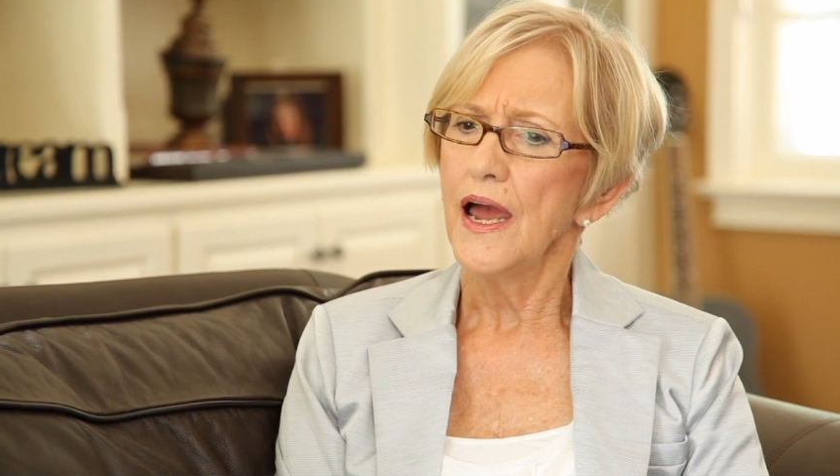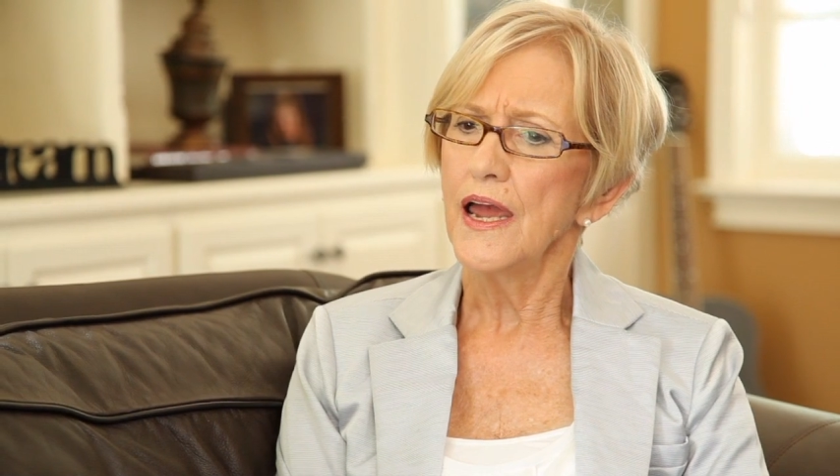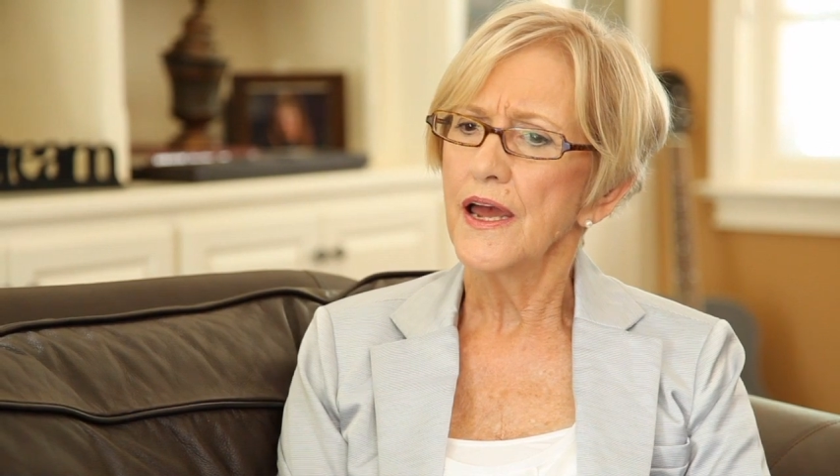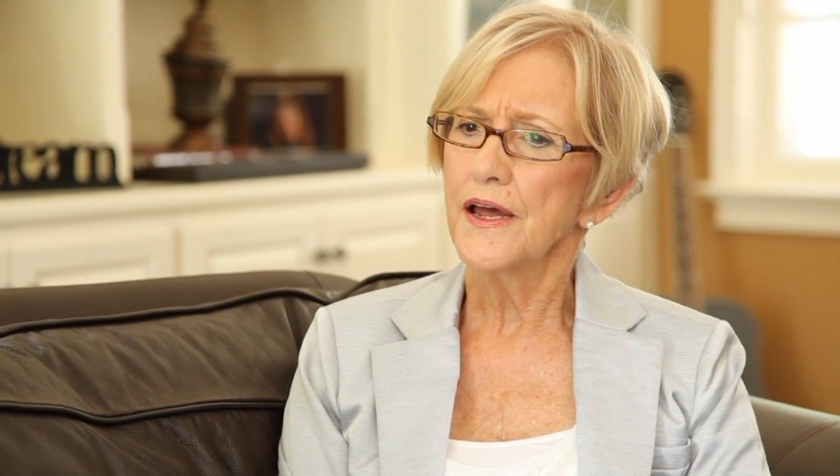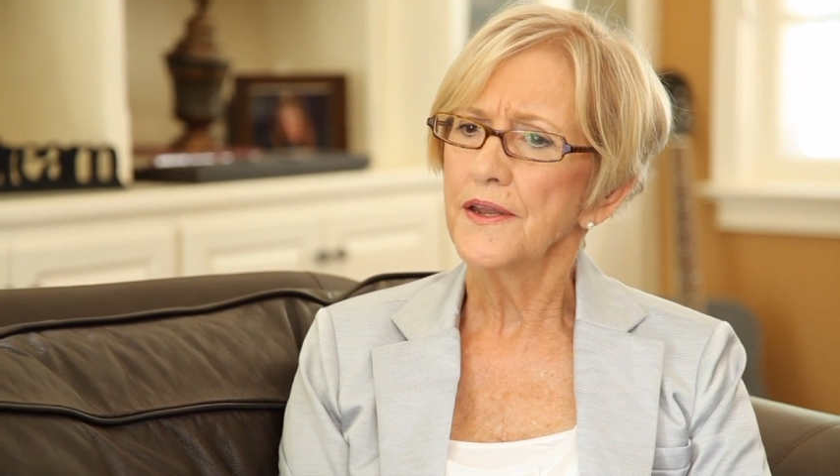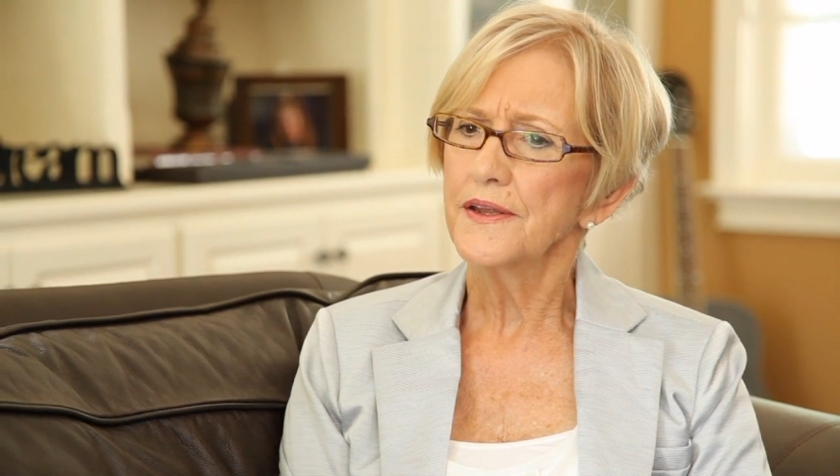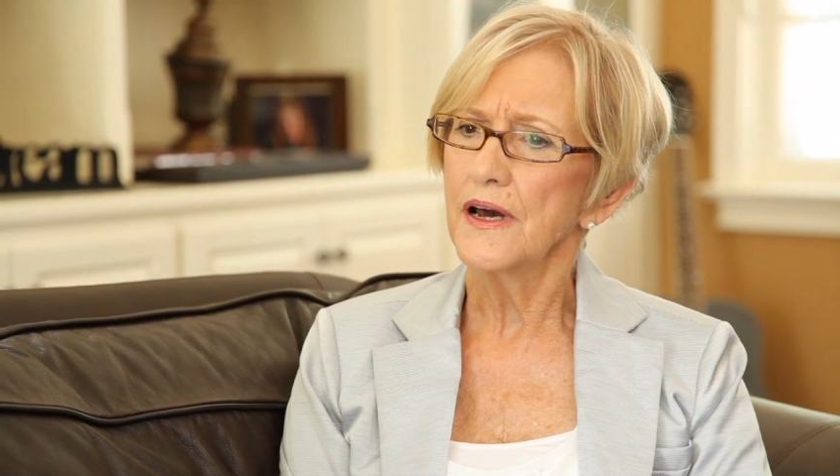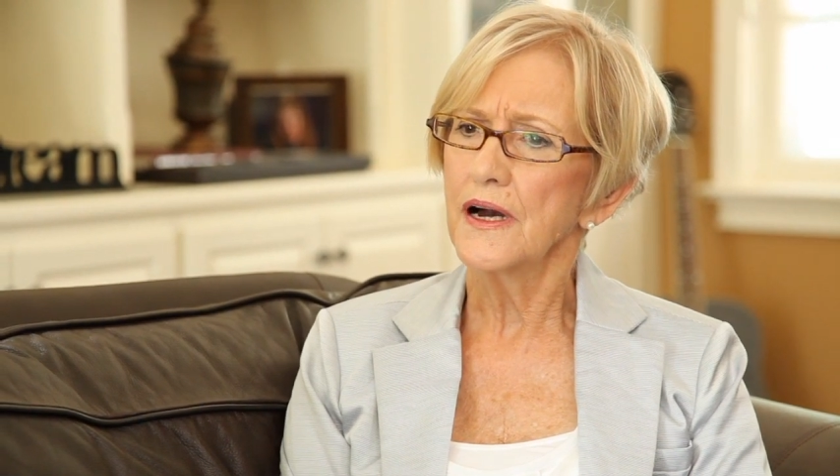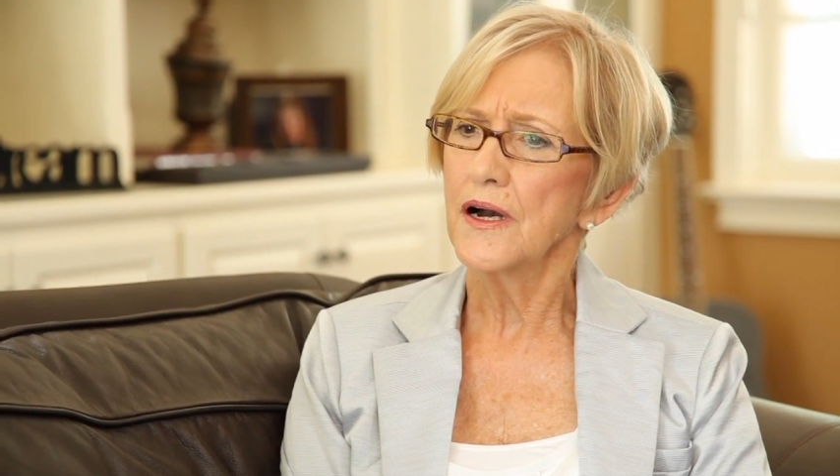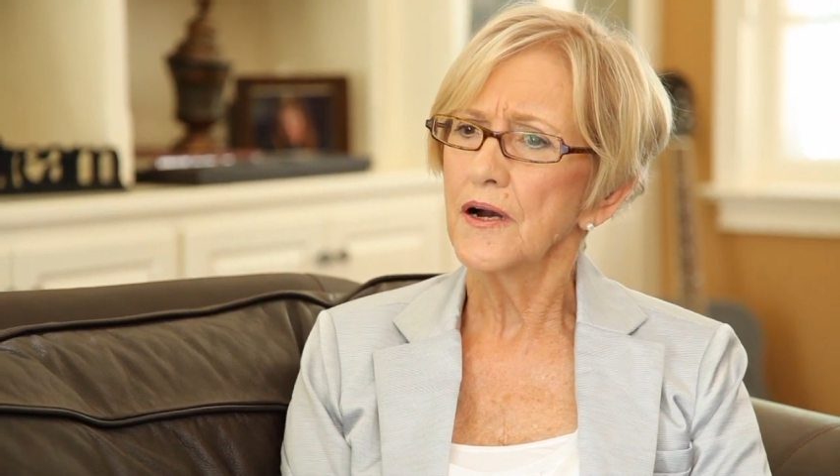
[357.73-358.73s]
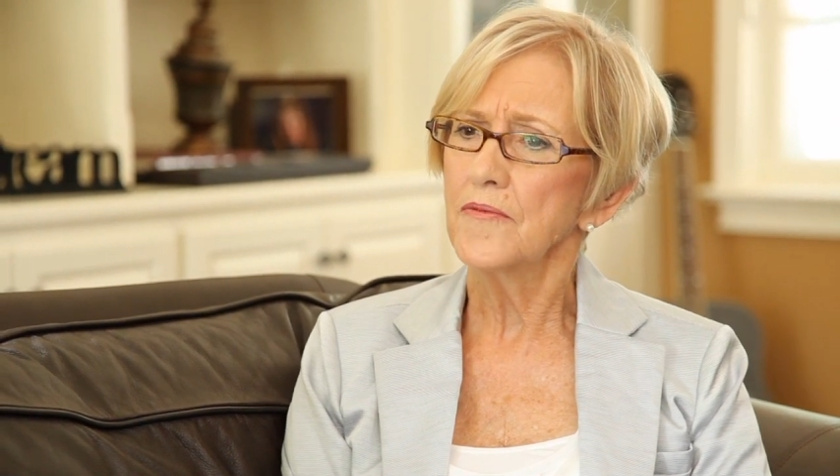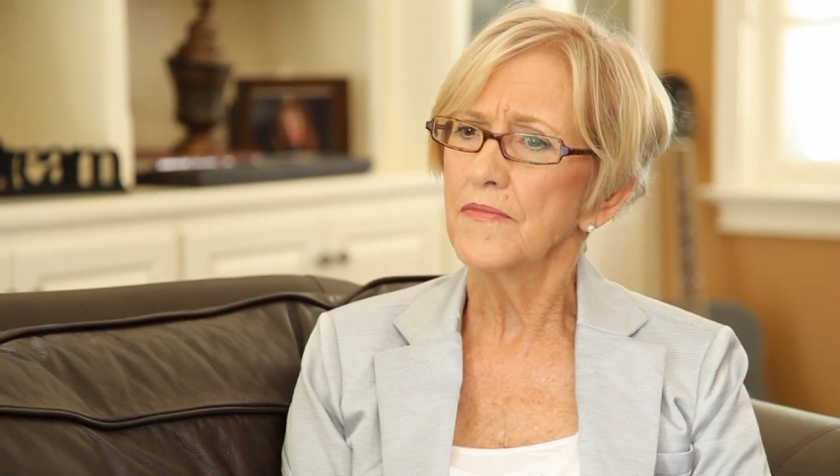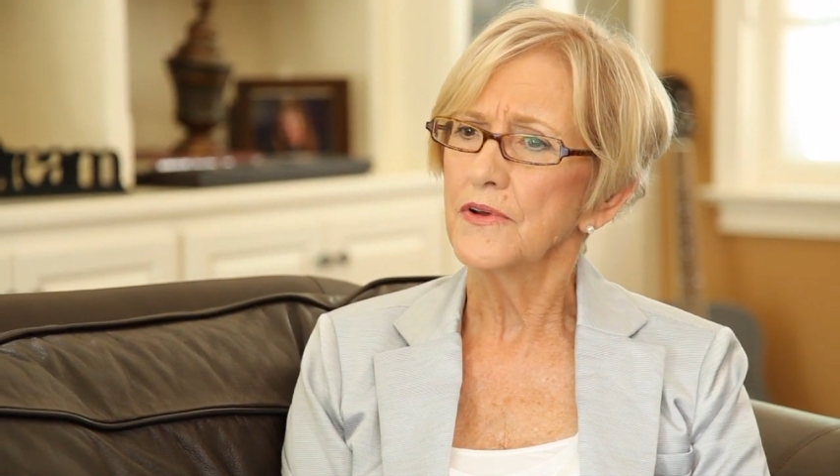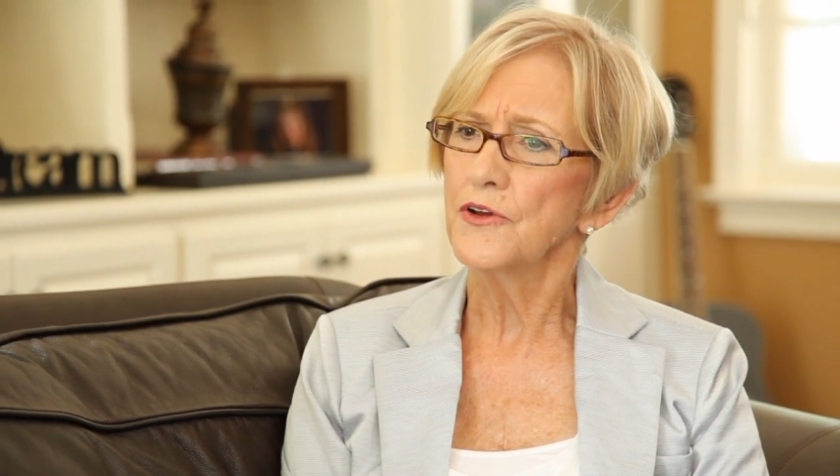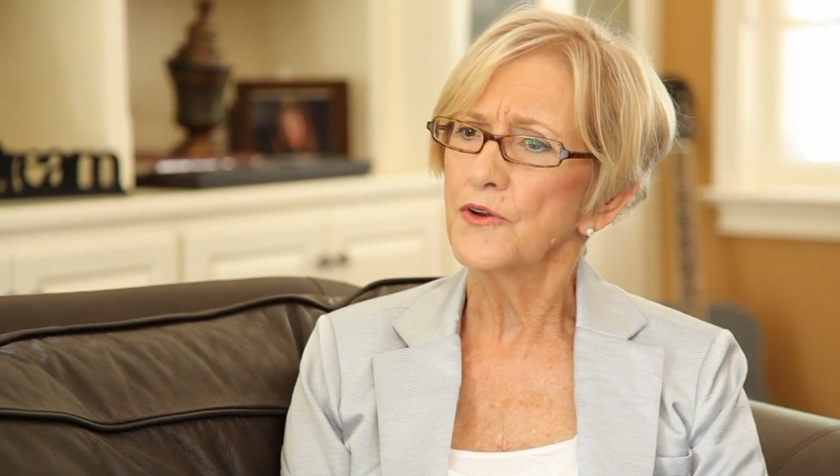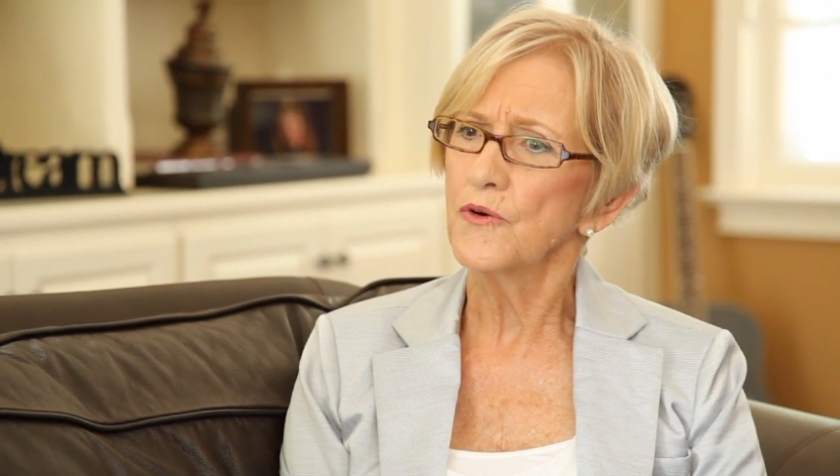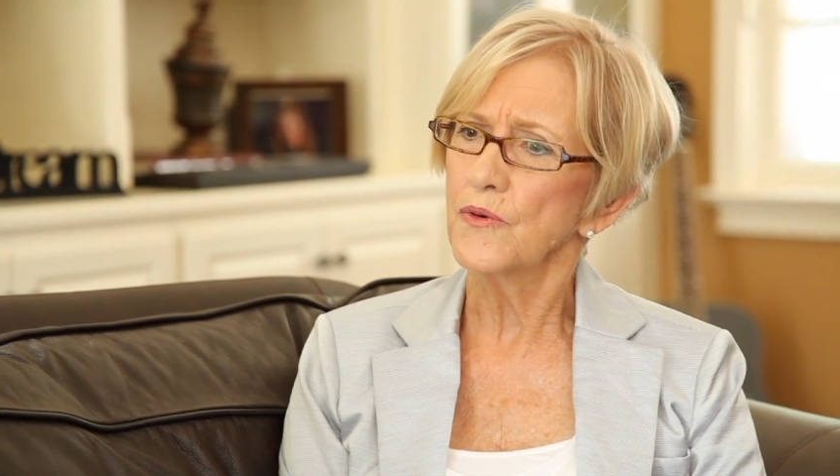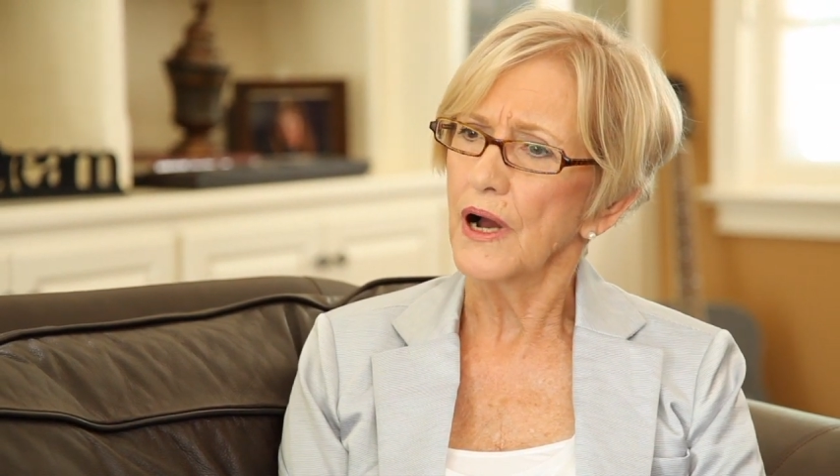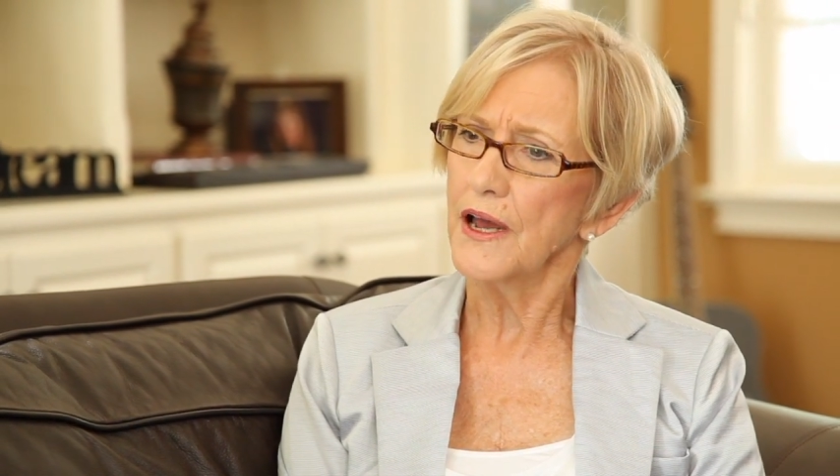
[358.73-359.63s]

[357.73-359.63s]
and I